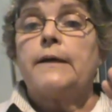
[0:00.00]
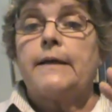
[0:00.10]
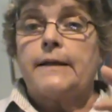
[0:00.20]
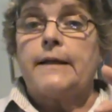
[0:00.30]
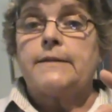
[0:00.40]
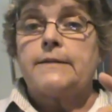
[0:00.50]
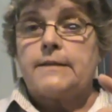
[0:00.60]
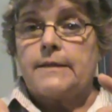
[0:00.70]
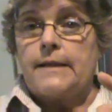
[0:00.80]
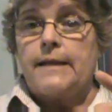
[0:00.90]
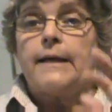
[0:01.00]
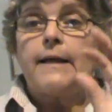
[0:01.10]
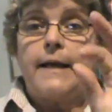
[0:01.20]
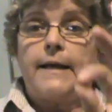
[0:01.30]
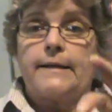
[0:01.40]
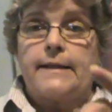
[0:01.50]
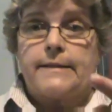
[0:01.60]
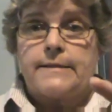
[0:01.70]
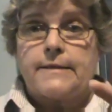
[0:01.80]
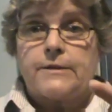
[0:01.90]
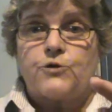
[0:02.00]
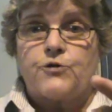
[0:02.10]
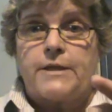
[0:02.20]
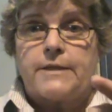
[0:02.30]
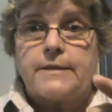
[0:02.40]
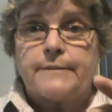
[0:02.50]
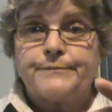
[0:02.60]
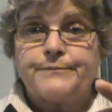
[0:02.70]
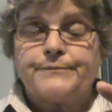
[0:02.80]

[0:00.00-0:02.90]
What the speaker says: it gets the click and it gets the treat.